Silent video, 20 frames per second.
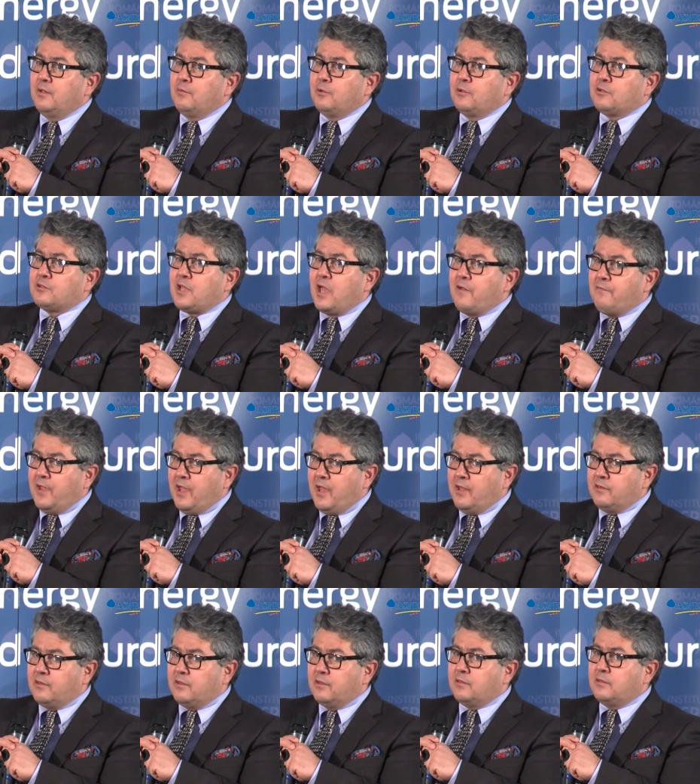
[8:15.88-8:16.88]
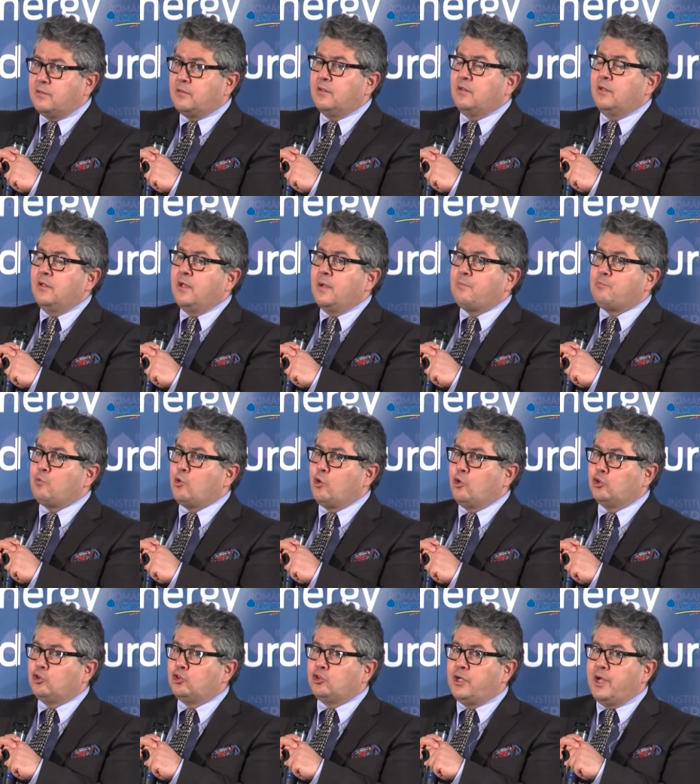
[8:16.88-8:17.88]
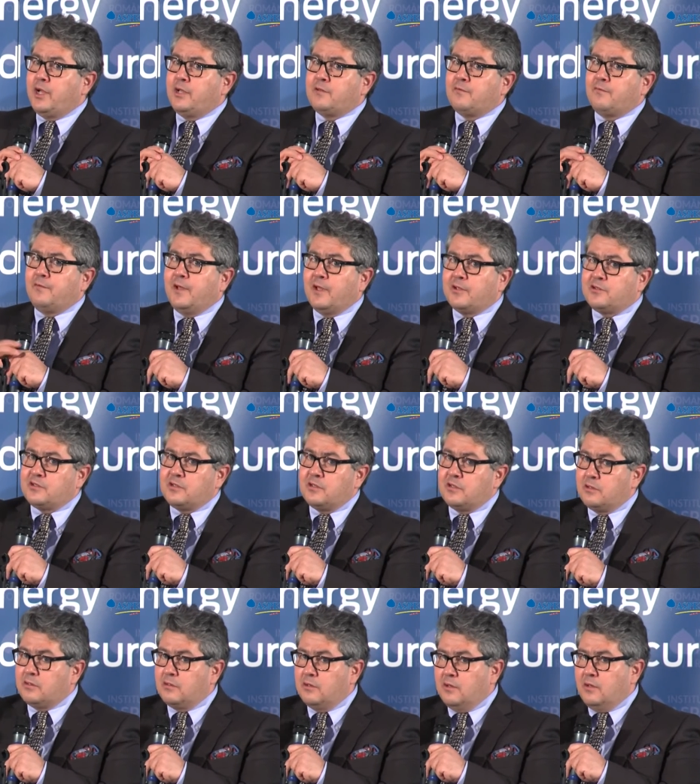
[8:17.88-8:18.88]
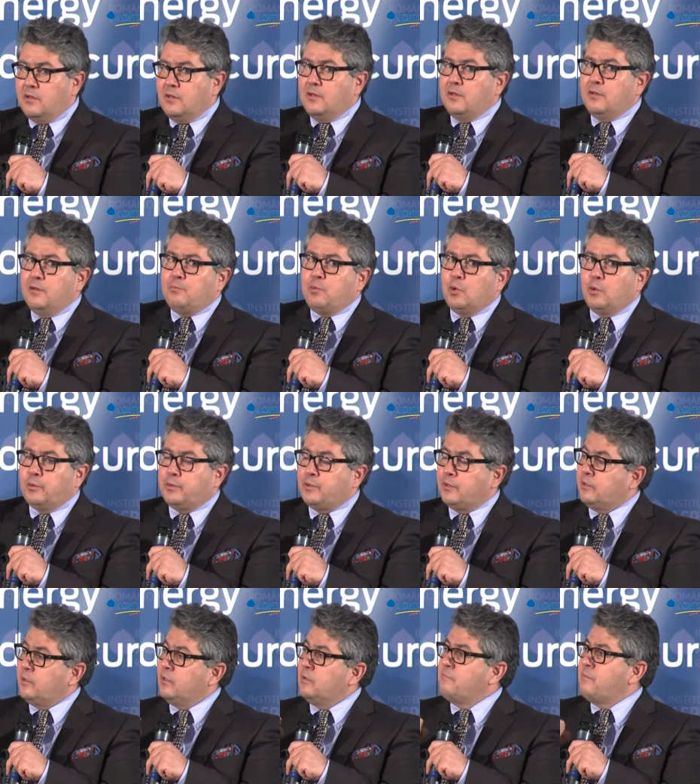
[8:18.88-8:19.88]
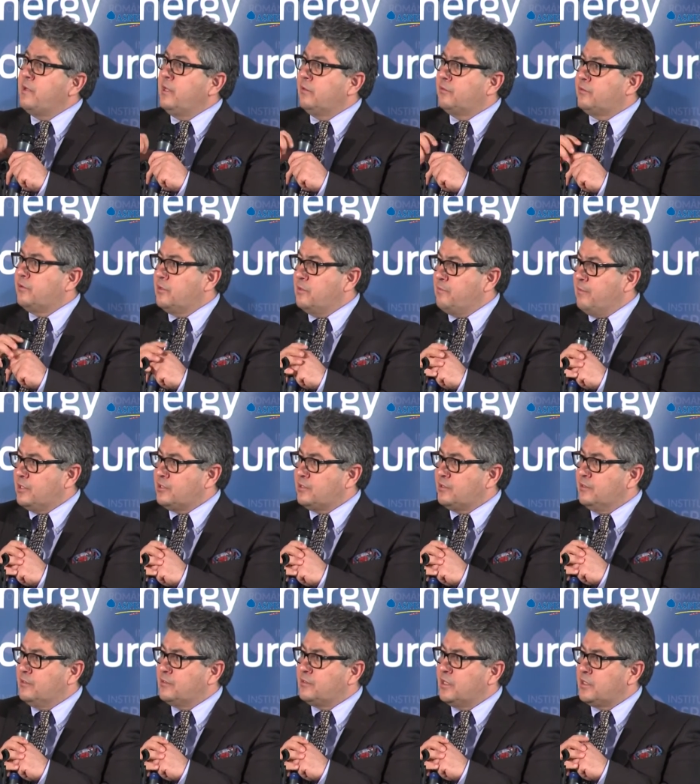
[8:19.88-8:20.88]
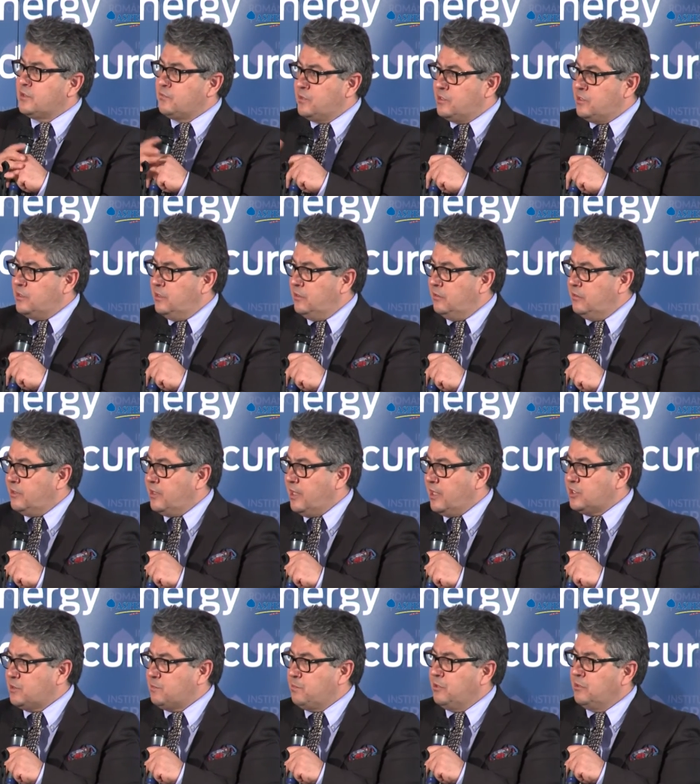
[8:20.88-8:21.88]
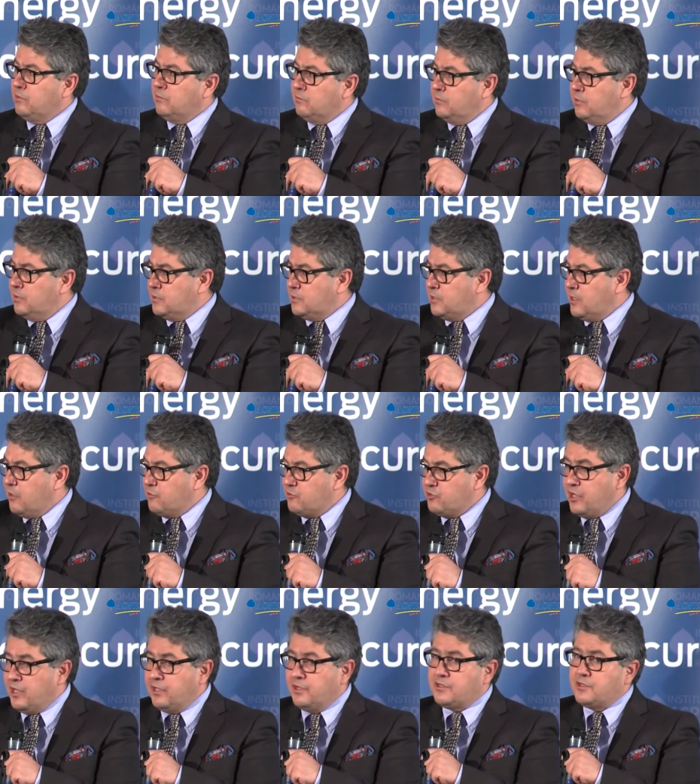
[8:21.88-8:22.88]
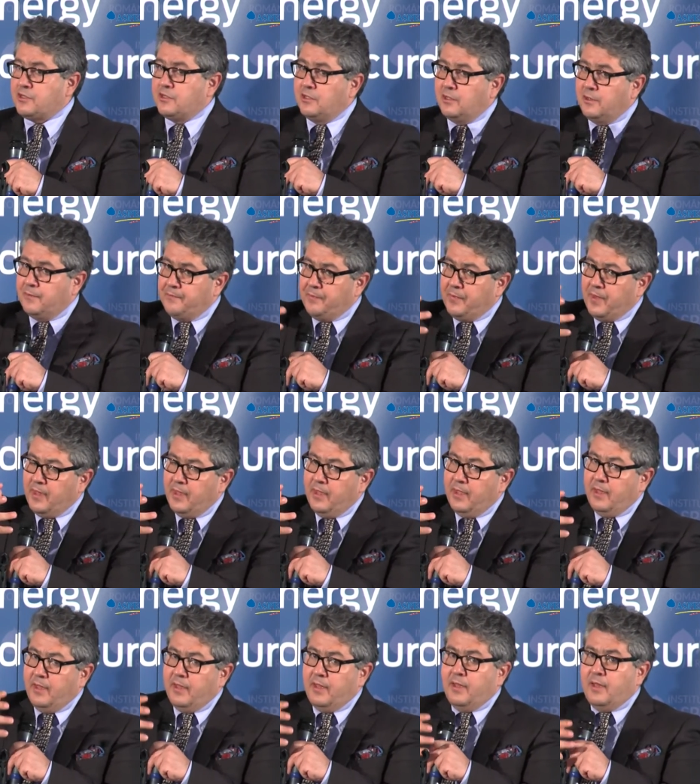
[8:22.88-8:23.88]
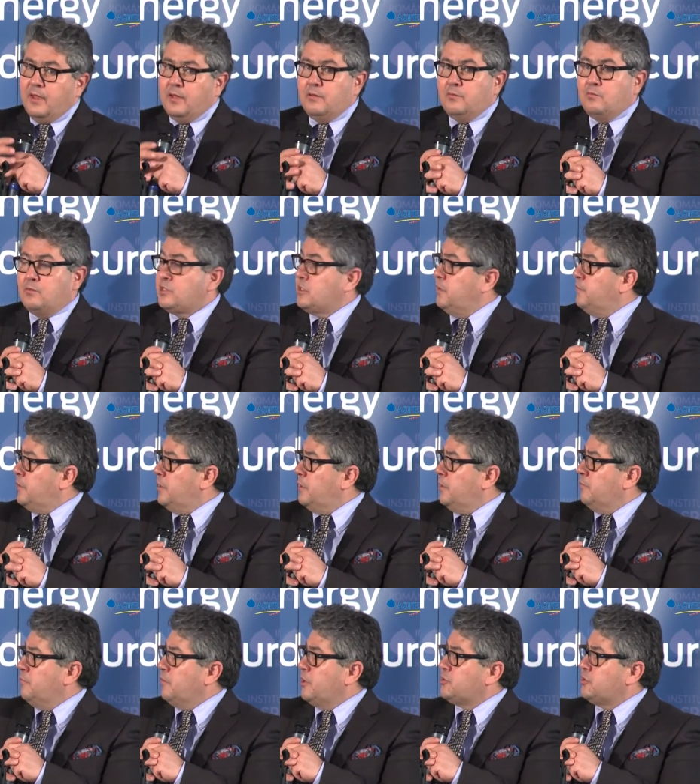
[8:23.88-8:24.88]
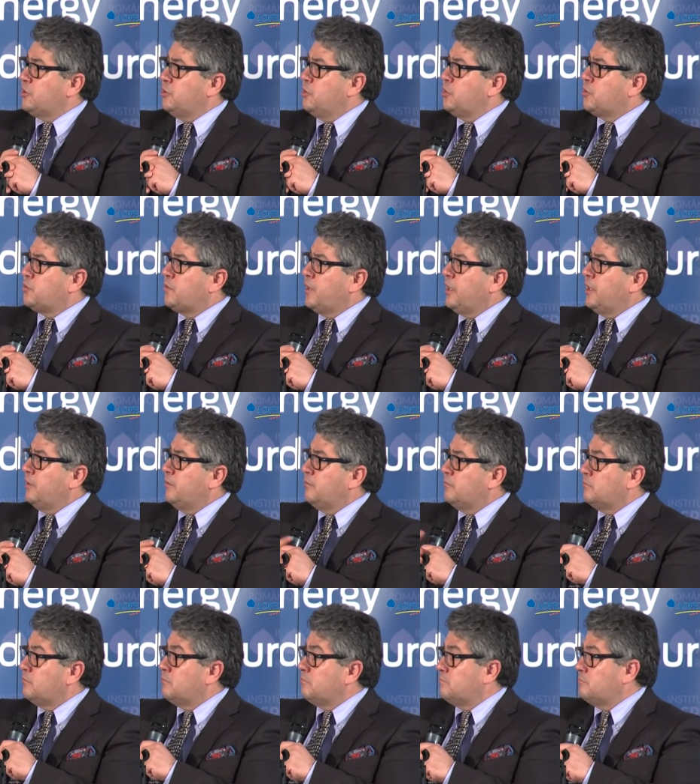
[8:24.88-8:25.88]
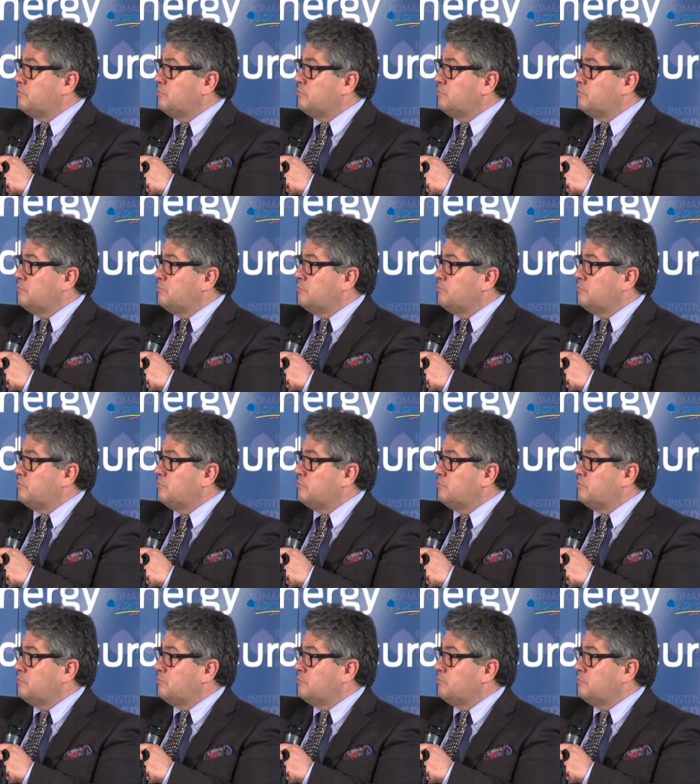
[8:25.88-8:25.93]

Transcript: Because heavy-handed approach and flexing political military muscles, as we see in the Caspian, in South China Sea, and vis-a-vis Russia, Ukraine,